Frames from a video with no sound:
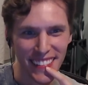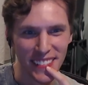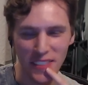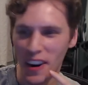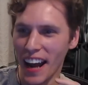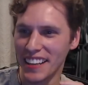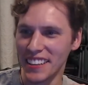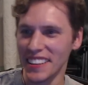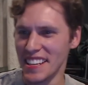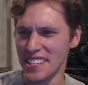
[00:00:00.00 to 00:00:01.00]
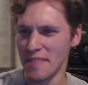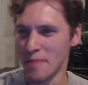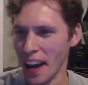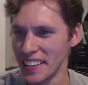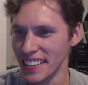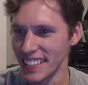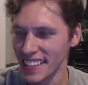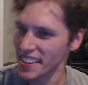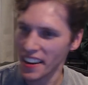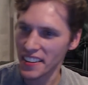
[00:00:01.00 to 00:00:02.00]
Radical independent. You
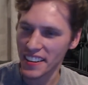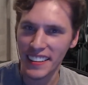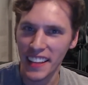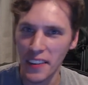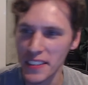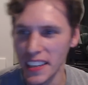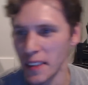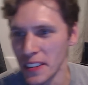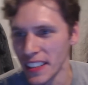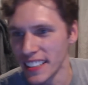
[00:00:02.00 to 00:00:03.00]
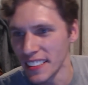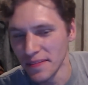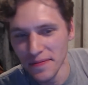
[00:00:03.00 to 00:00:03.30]
did that. You didn't think that was coming, did you?